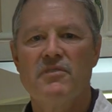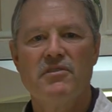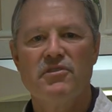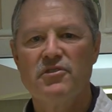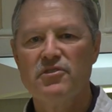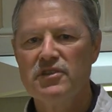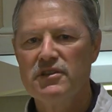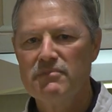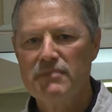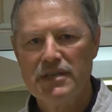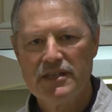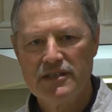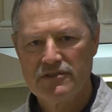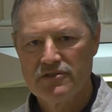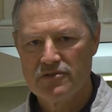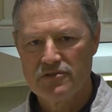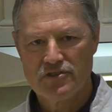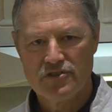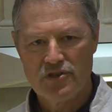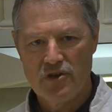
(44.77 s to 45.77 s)
30
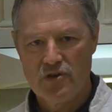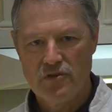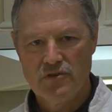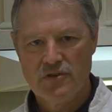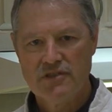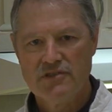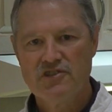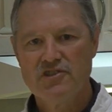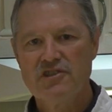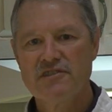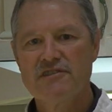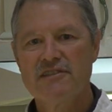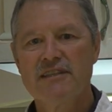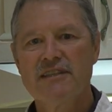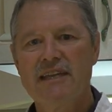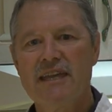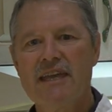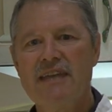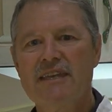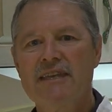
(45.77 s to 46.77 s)
minutes or so, just
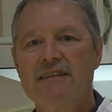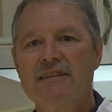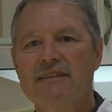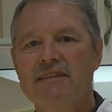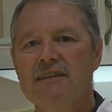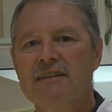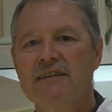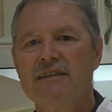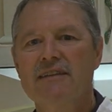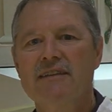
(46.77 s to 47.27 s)
to get